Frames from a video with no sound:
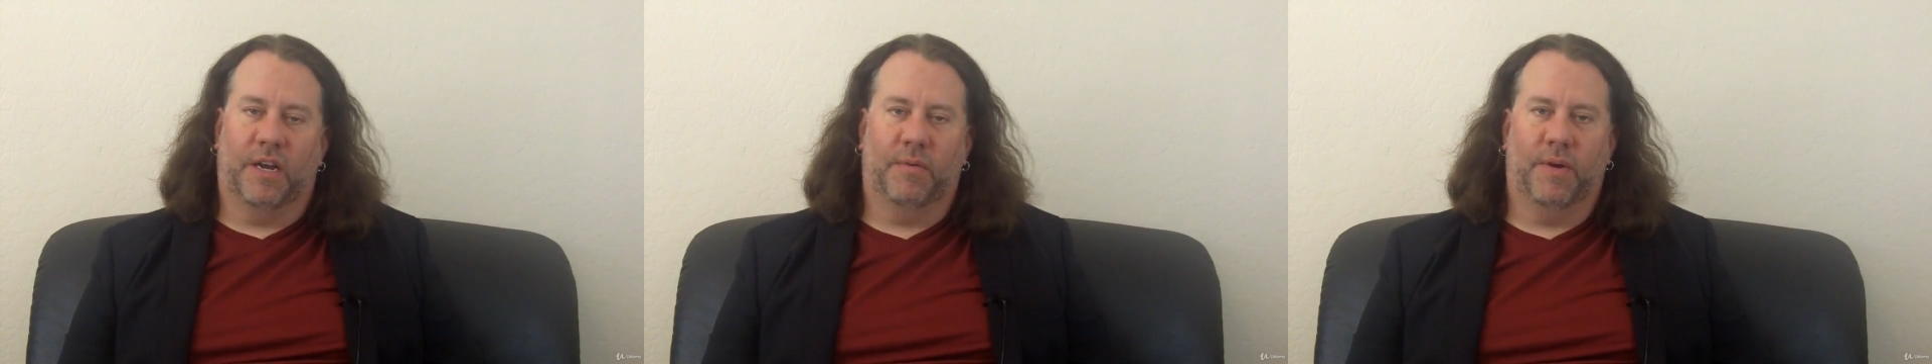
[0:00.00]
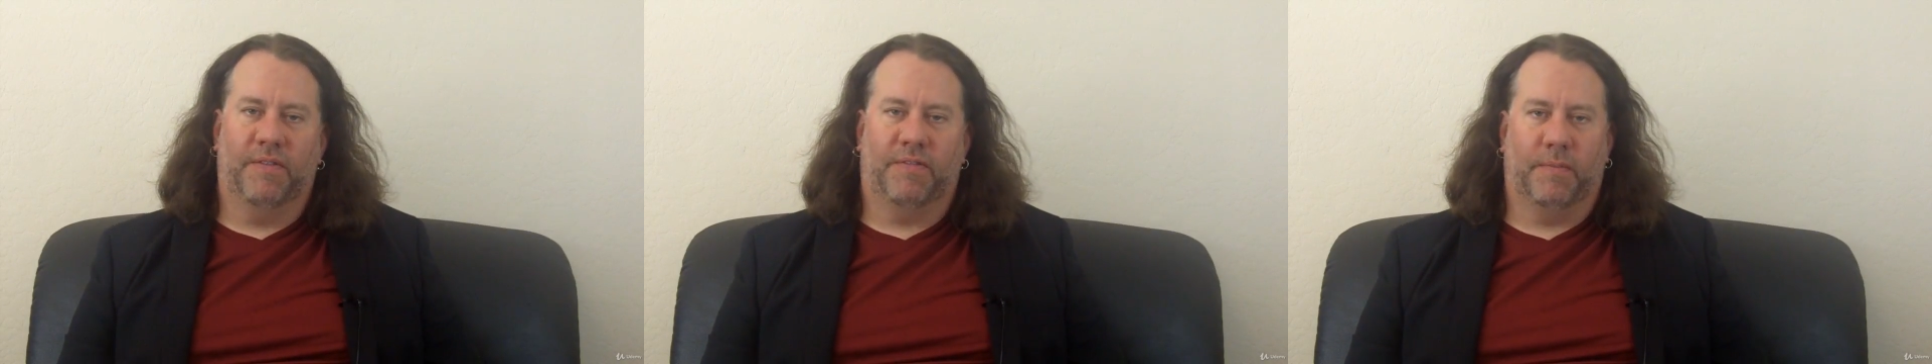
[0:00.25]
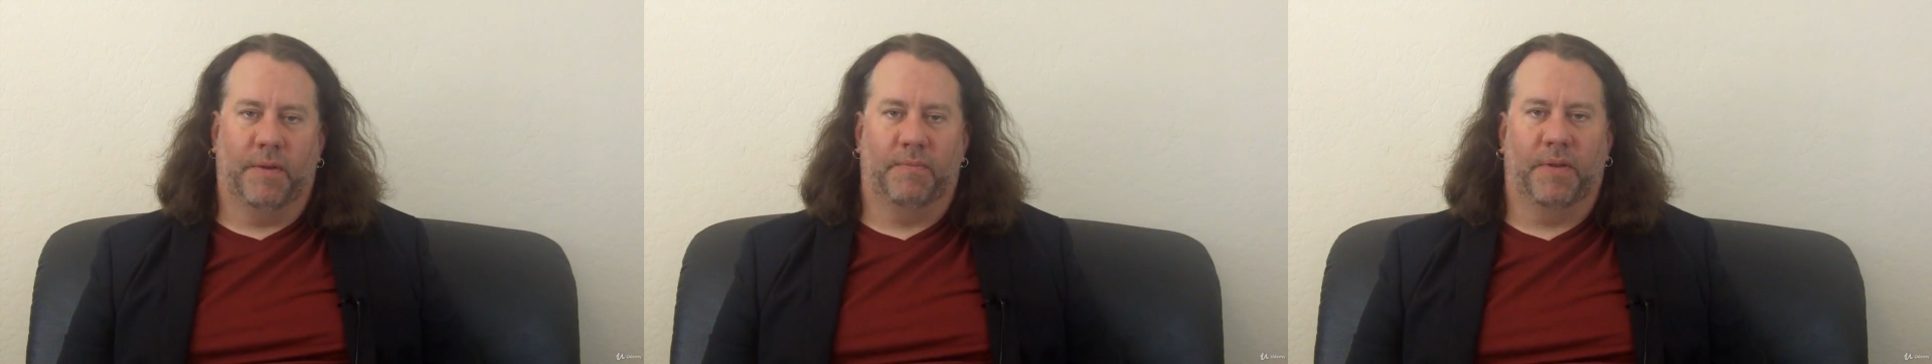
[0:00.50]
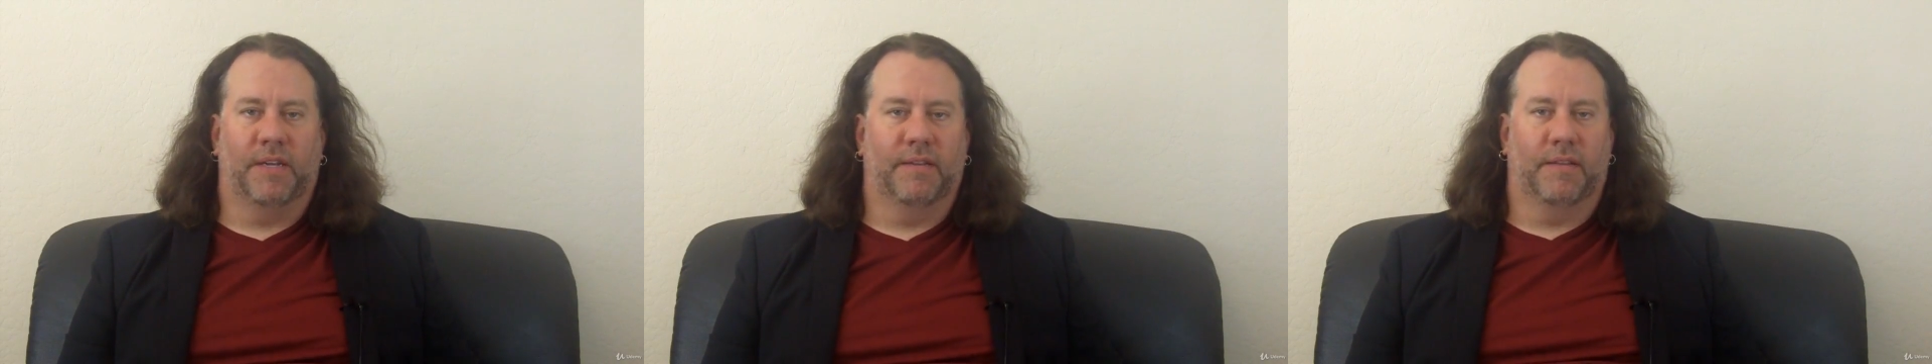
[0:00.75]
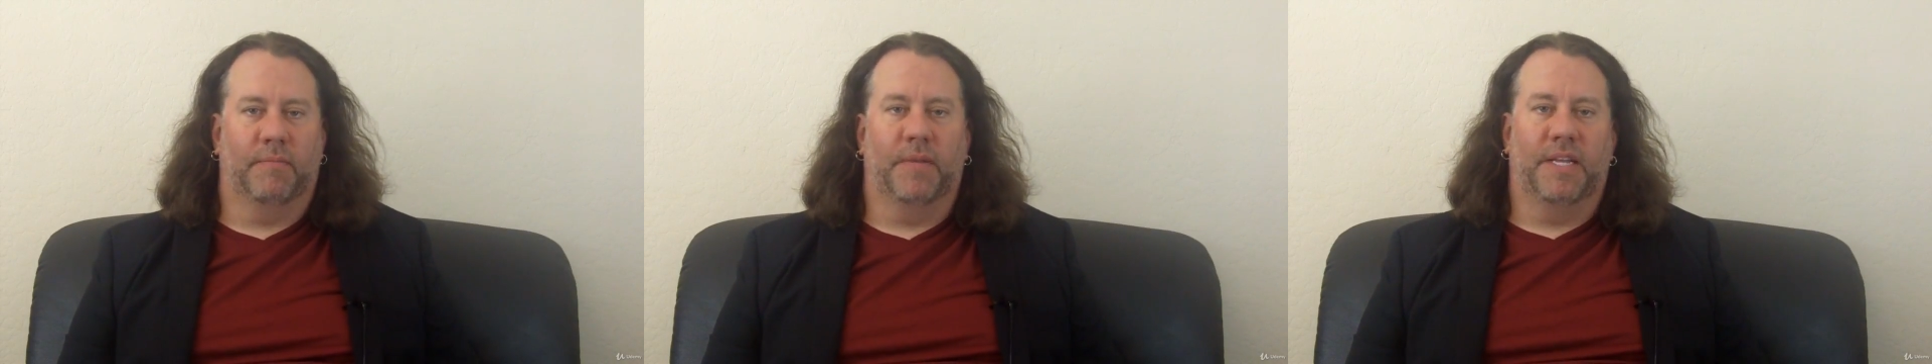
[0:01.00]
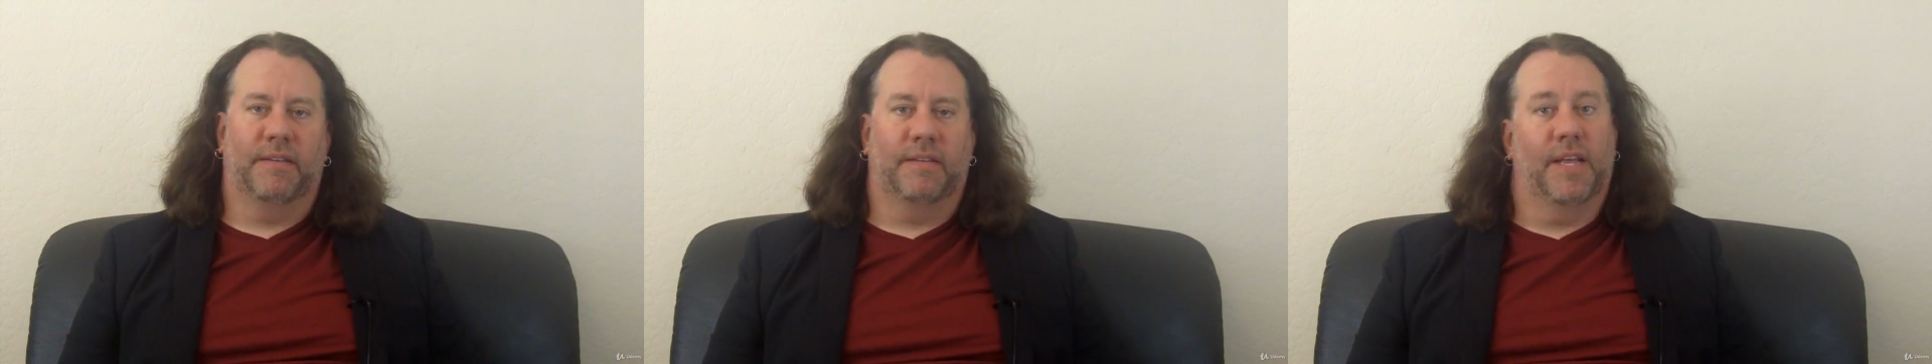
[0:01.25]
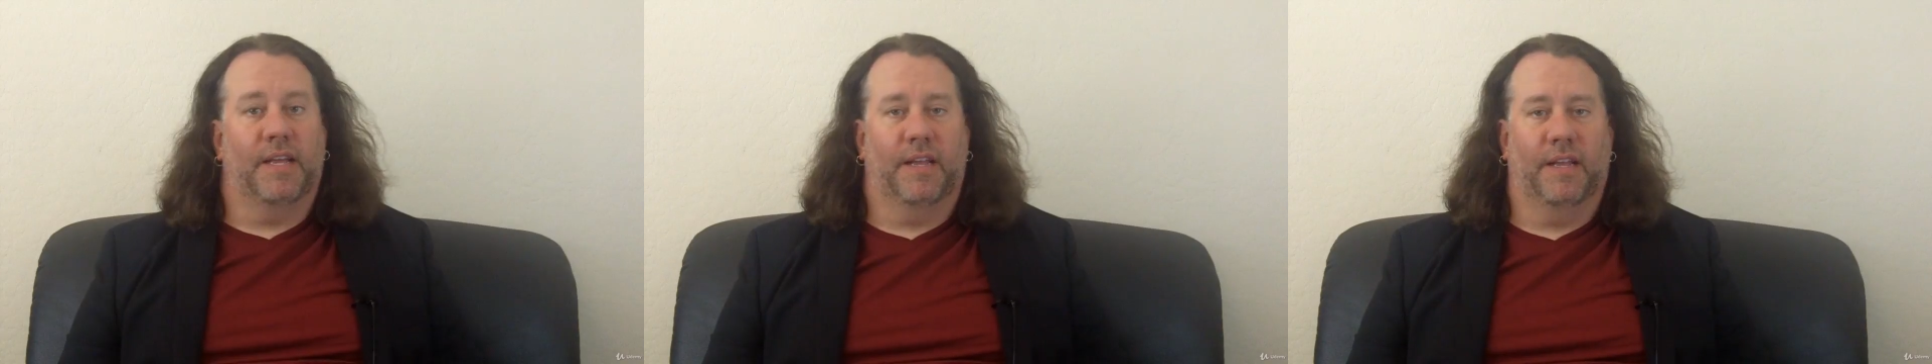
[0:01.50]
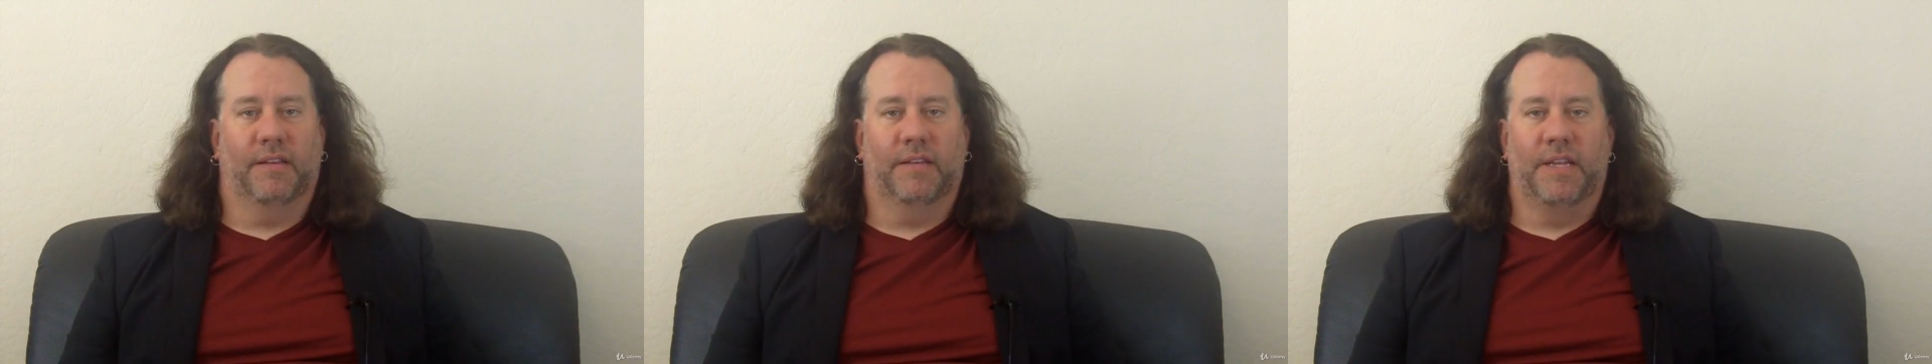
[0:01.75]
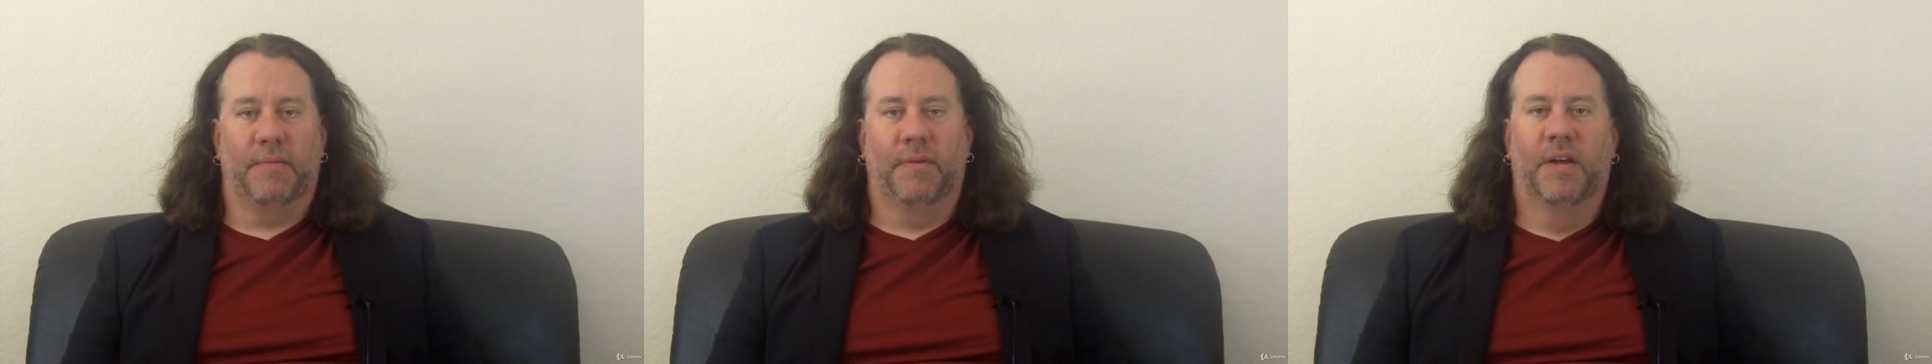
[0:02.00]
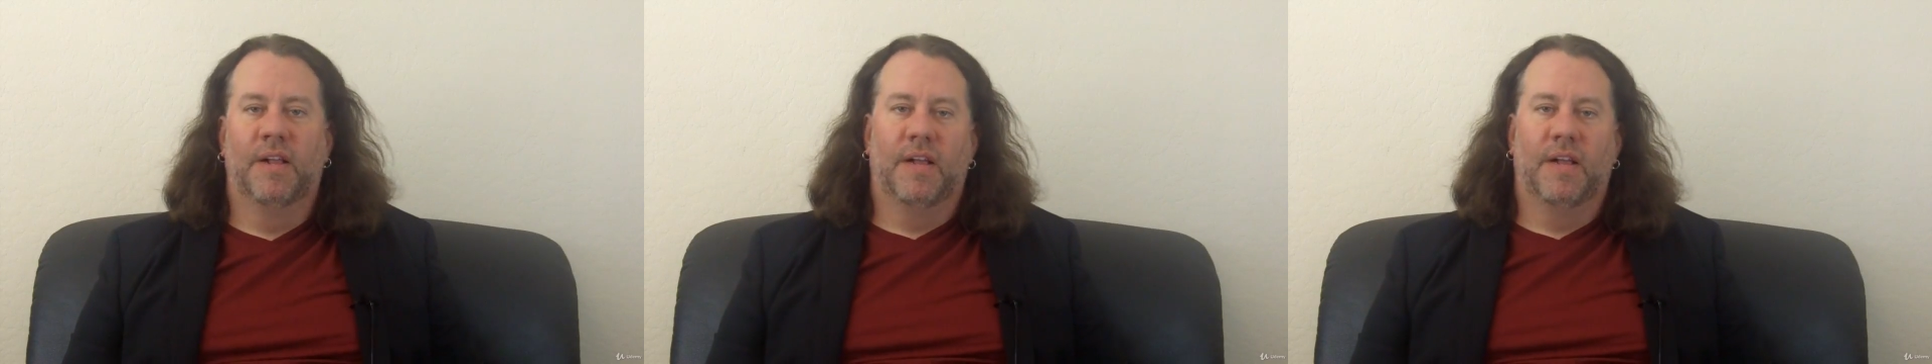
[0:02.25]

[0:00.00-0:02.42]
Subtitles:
away from it because it means taking a leap